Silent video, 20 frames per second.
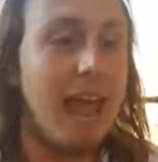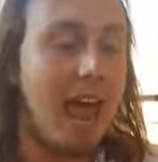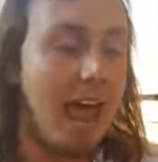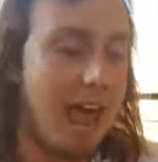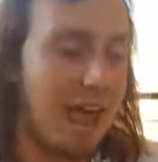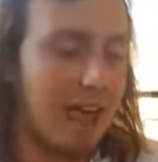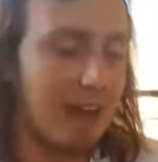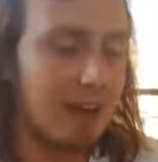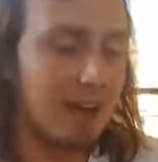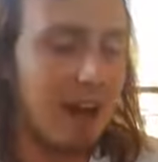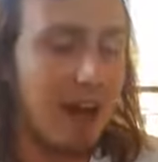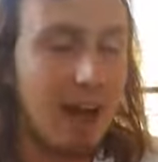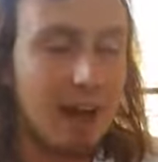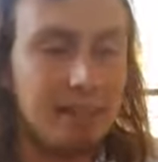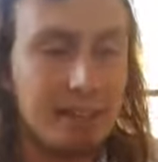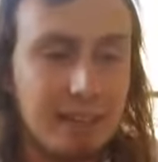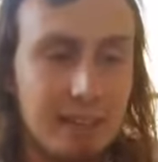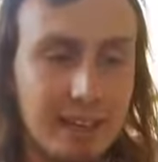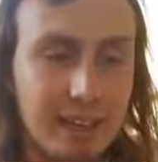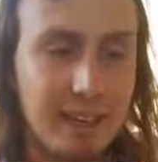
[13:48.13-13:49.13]
And I
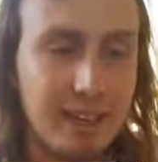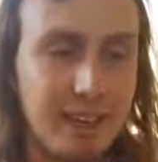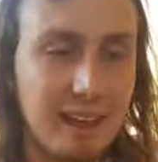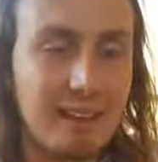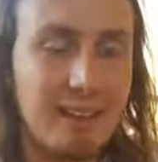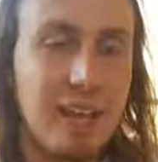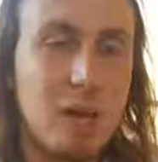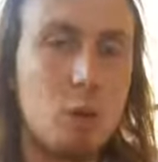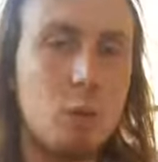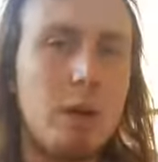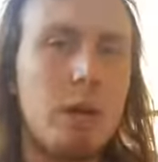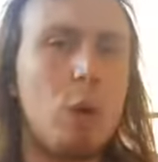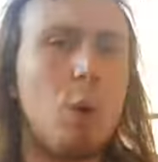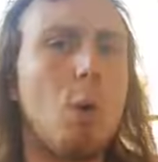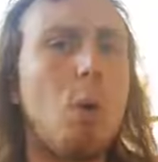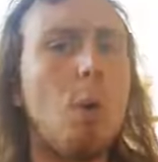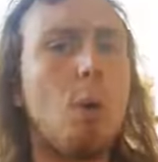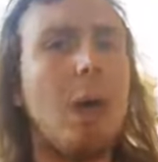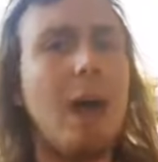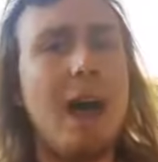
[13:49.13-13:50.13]
think that we
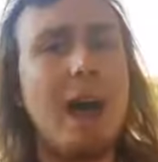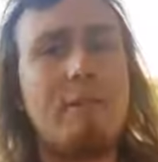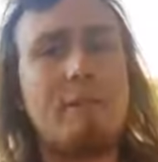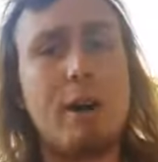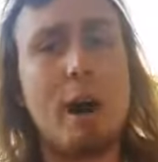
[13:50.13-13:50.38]
all have